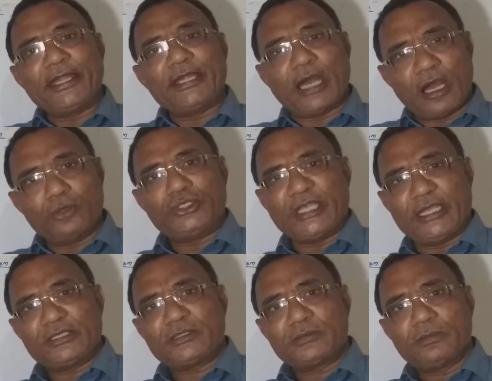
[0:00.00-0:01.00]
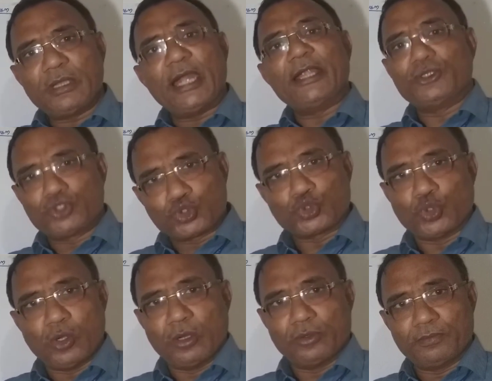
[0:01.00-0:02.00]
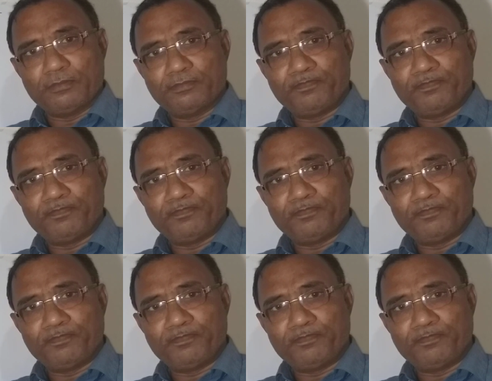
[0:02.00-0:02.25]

and houses, and so on.